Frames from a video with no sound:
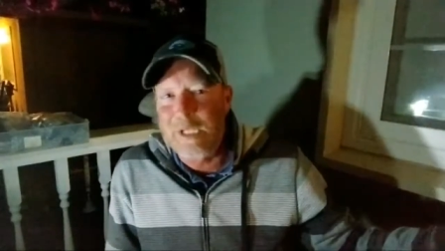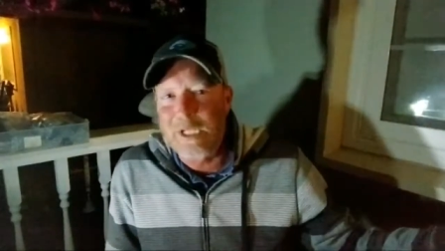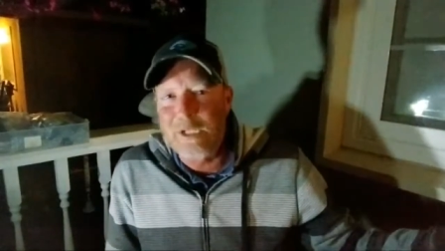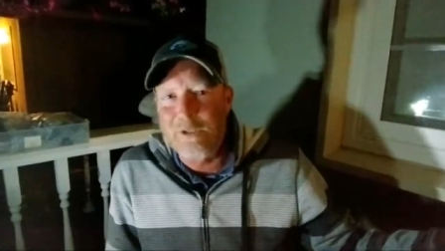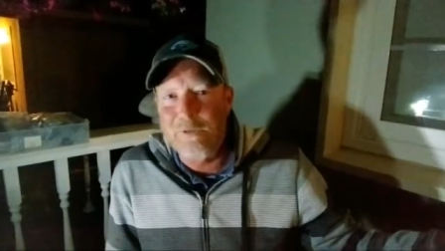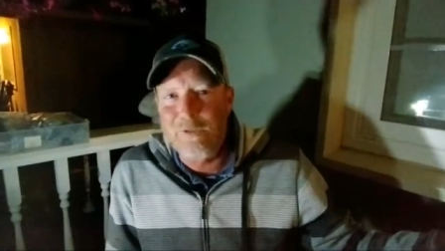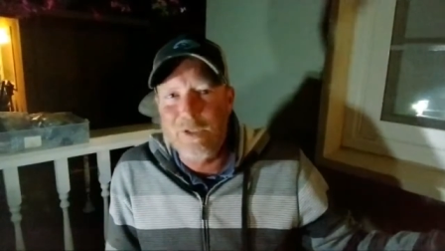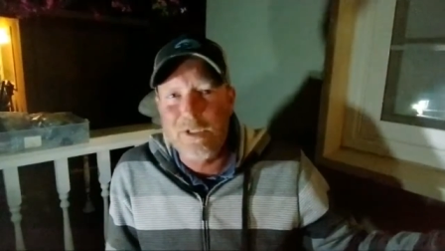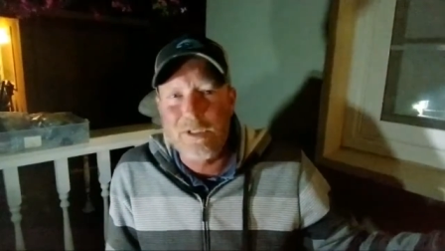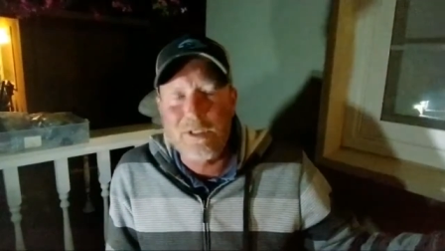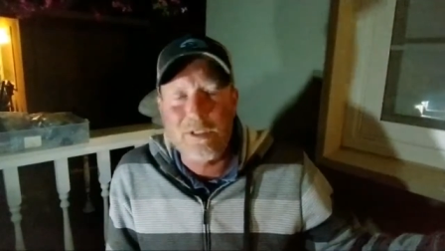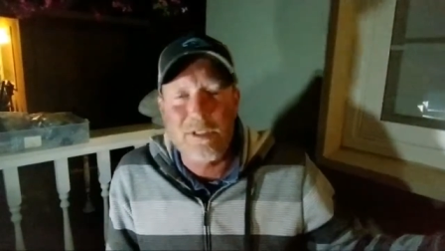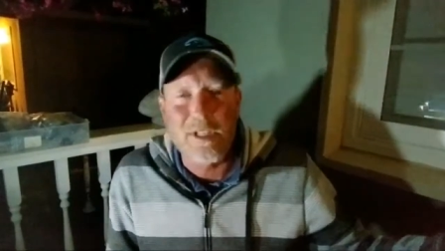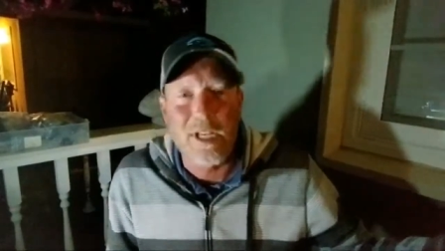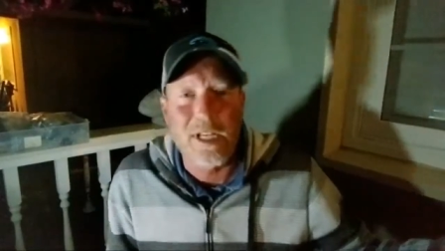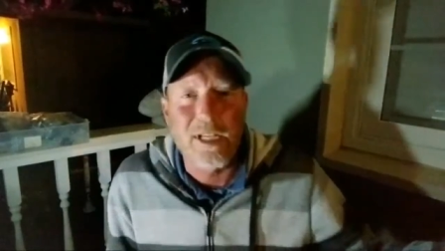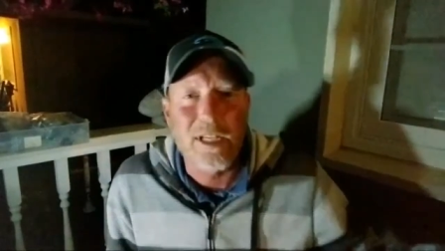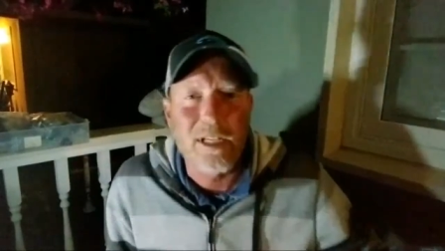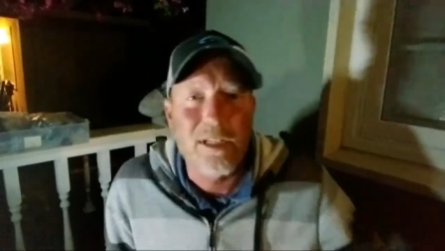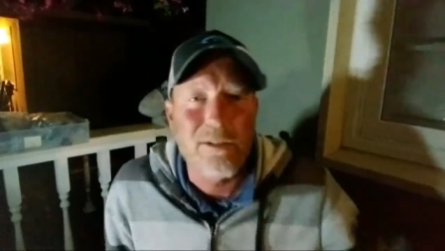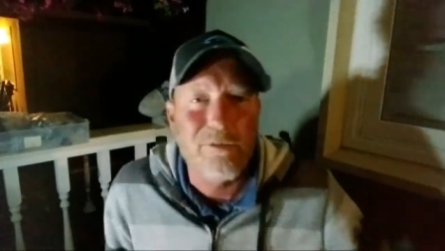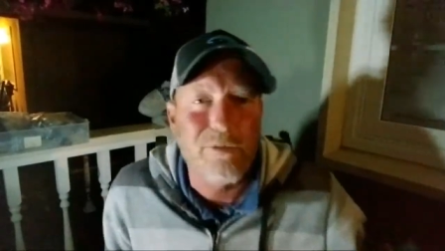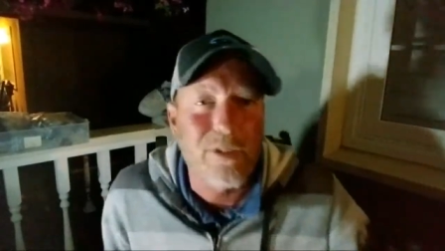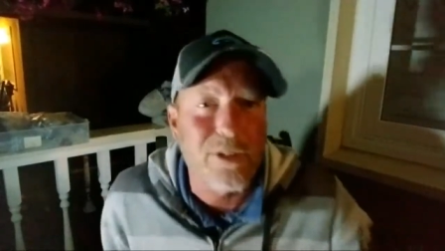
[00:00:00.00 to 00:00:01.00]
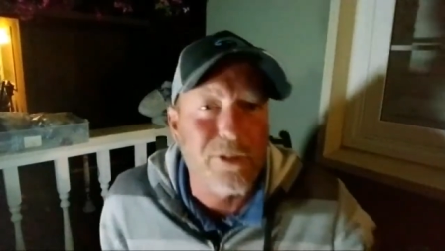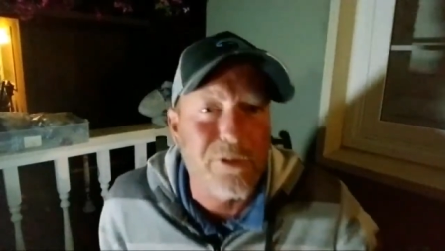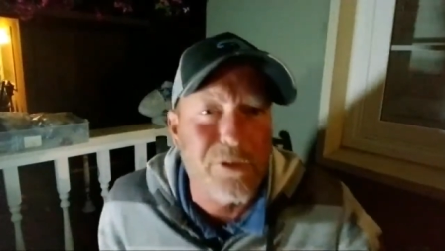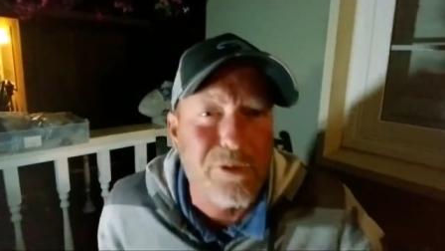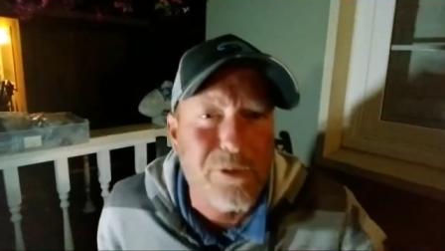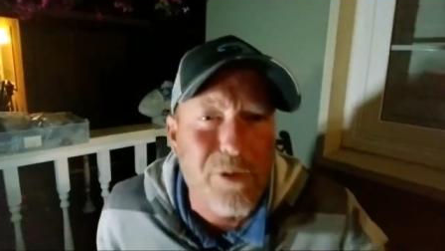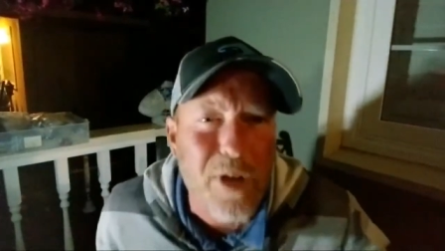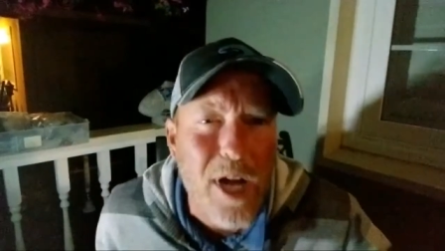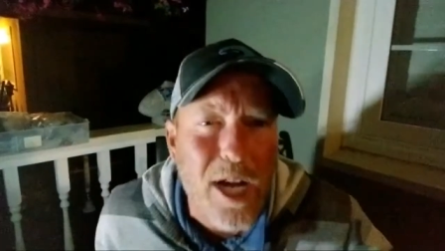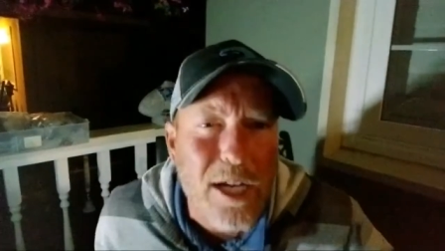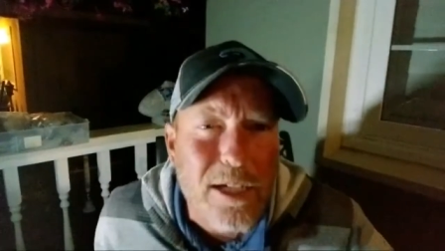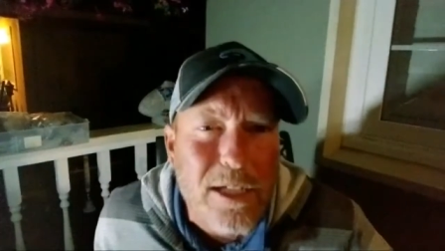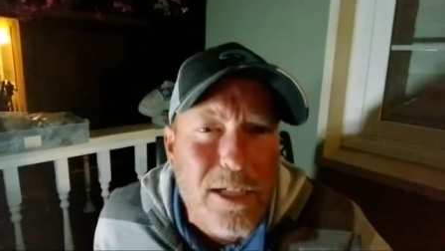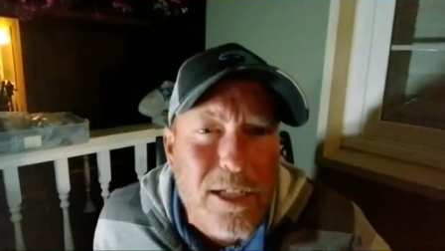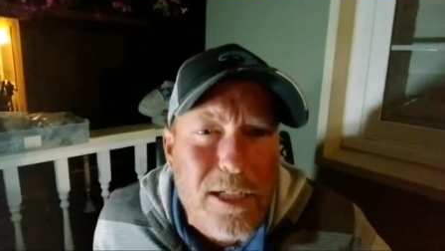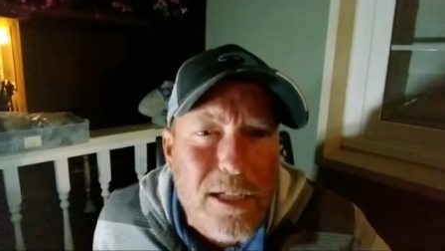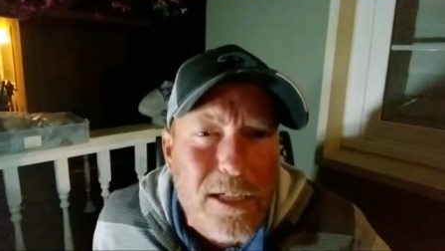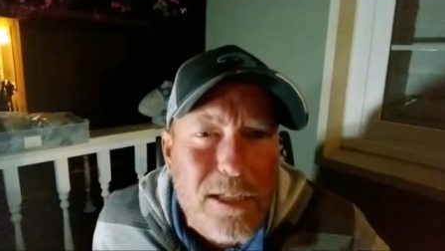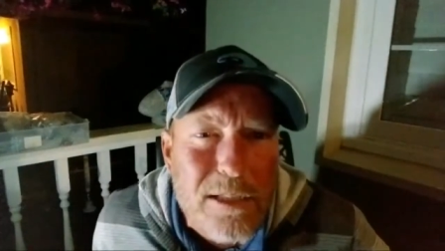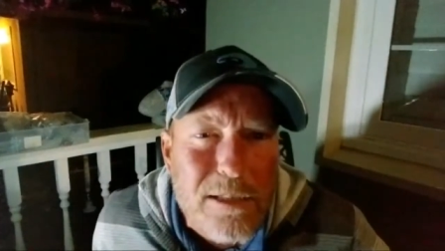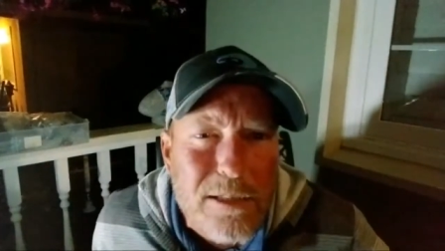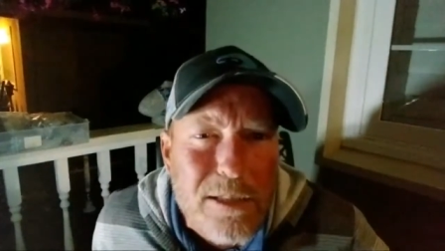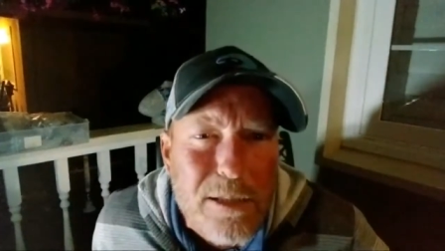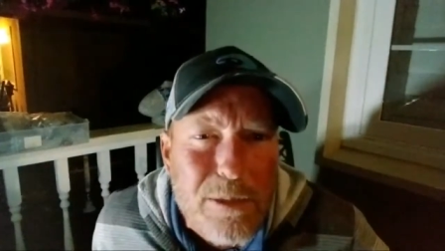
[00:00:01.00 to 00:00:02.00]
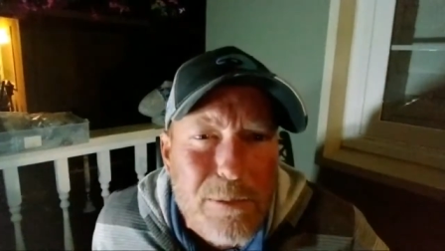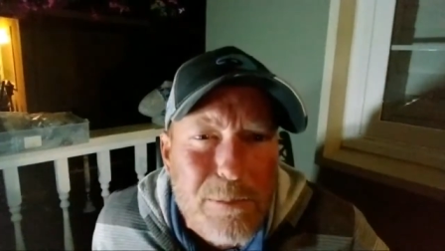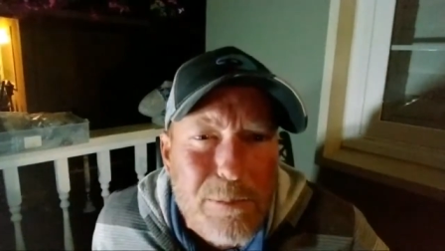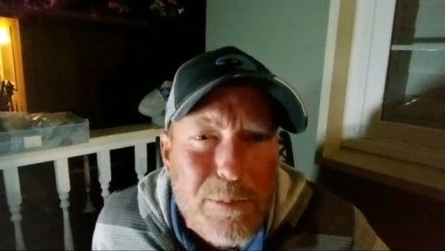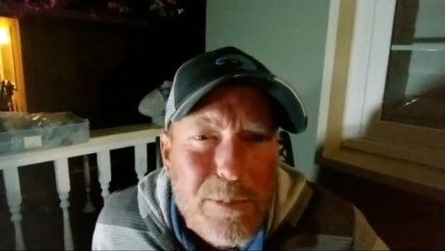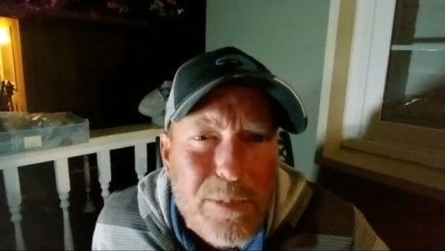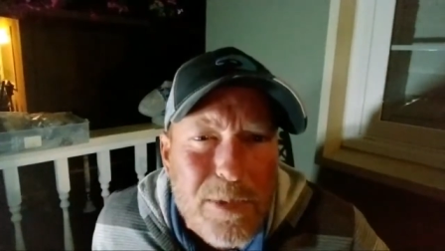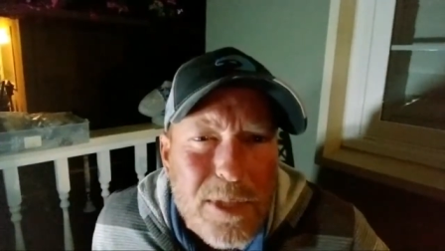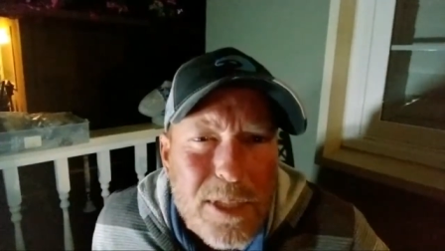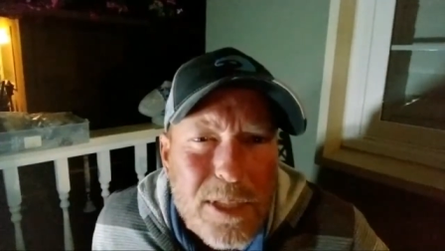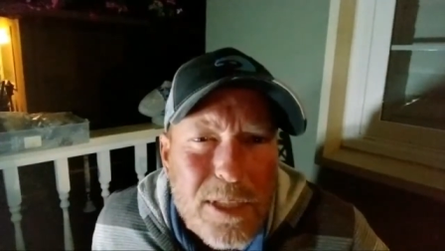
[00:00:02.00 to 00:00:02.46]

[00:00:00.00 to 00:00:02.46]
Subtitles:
Uvis, there's trout in there or something.